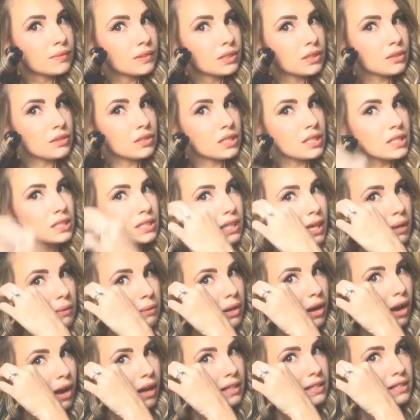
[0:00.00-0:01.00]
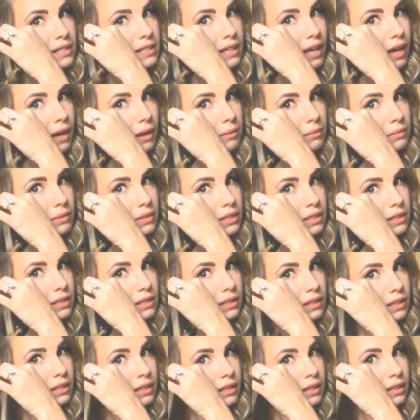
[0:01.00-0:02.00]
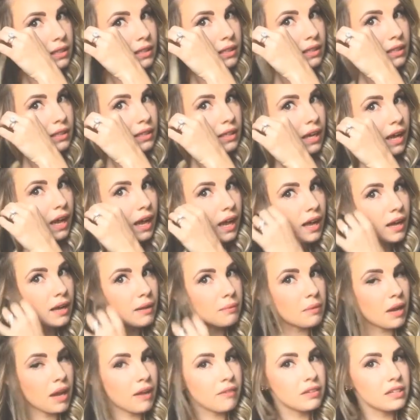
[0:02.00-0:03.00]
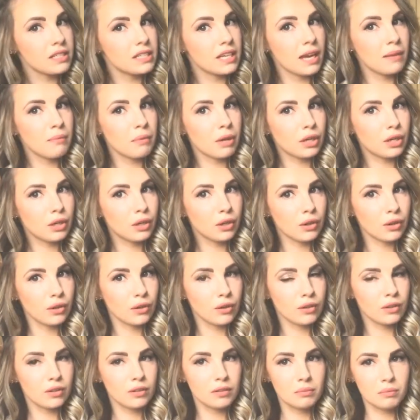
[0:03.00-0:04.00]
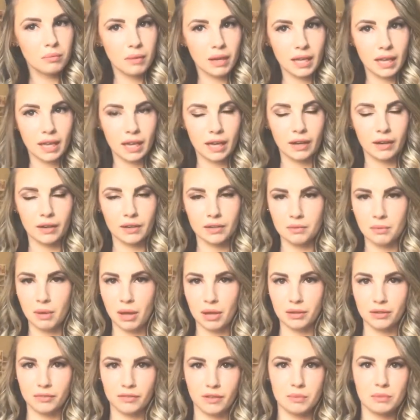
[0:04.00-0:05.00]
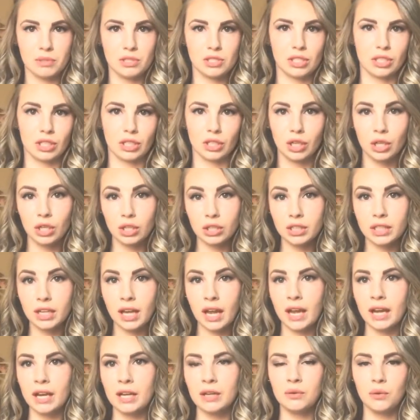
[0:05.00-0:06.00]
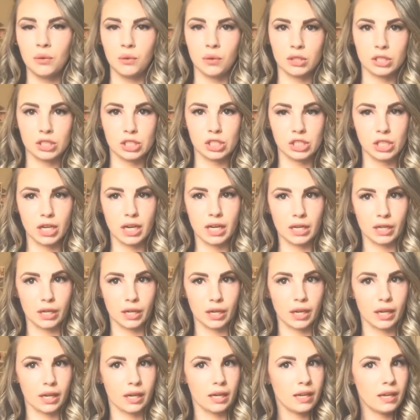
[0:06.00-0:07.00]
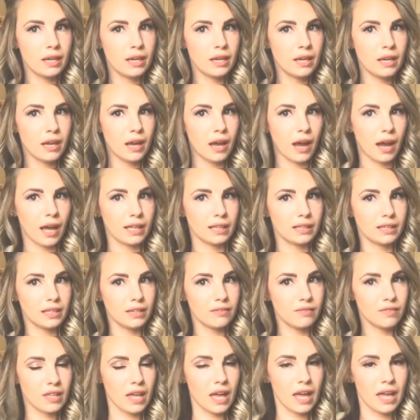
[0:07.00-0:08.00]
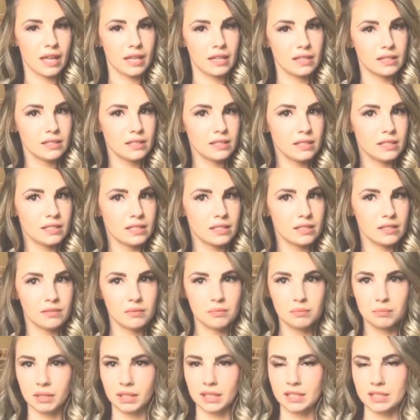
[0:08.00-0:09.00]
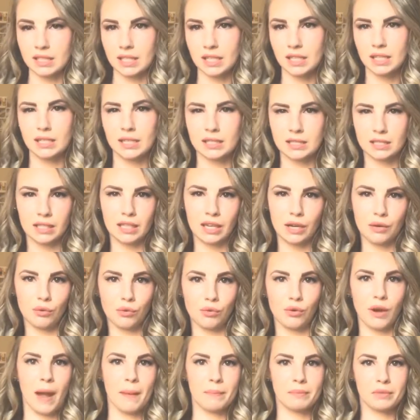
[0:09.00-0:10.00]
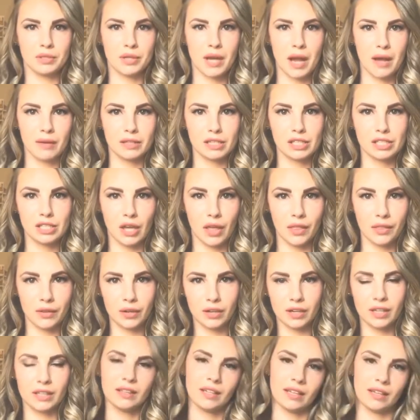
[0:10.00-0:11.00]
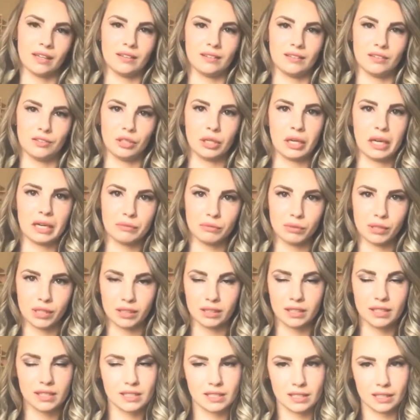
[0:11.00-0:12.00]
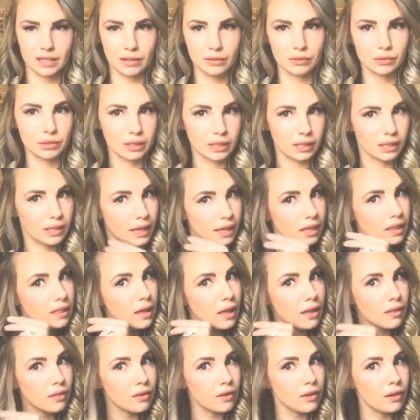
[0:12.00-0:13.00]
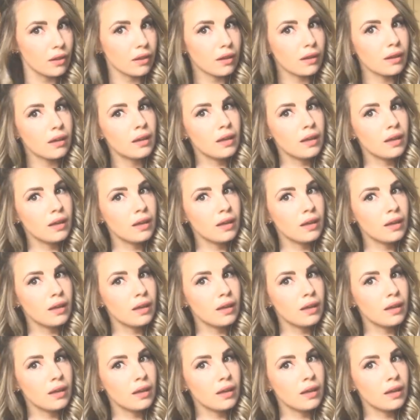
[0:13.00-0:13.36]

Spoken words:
So it's the same concept. Every time I curl my hair, no matter if I'm using a curling iron or a straightener, I leave the ends because then it doesn't get wrapped around each other and they create ringlets, and I don't really like that look.